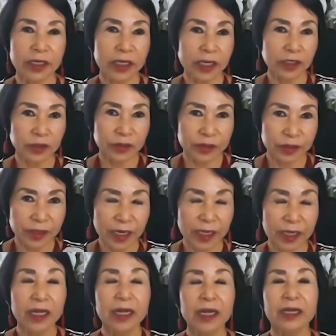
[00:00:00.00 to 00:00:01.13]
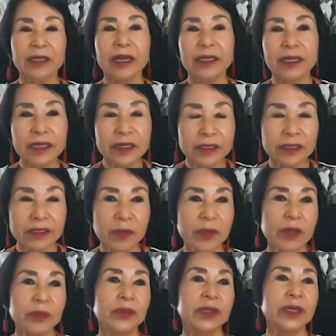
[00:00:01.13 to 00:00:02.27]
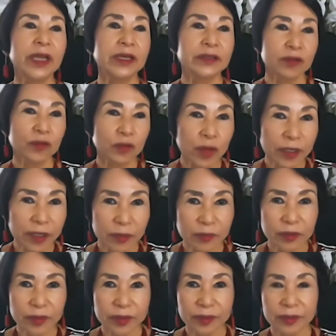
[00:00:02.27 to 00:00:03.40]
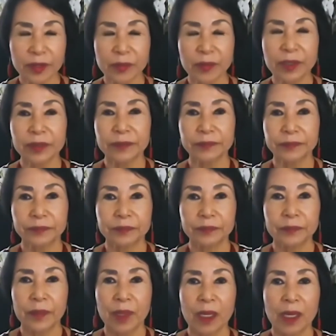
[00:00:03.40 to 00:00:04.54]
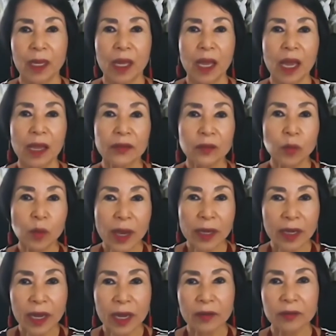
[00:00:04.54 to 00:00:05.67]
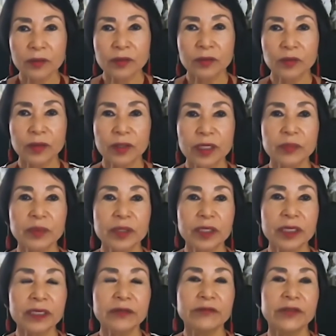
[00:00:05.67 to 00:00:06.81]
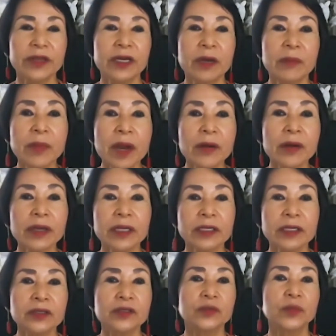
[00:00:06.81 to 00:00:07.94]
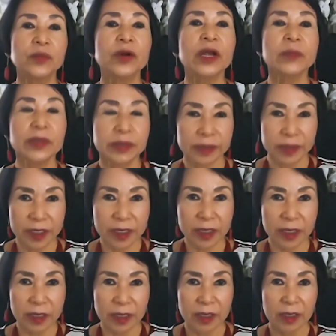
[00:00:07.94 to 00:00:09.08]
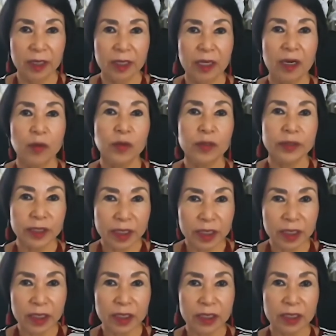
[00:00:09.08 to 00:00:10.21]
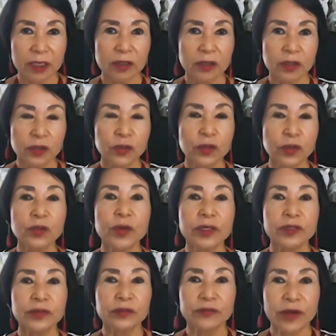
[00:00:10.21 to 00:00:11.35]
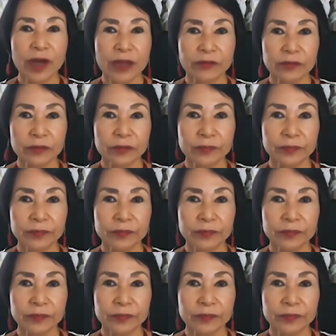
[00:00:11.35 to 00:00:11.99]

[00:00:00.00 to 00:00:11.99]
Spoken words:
And I should say, not in the summit, but as a run-up to the summit. And the White House really believed that American supremacy was key to US survival.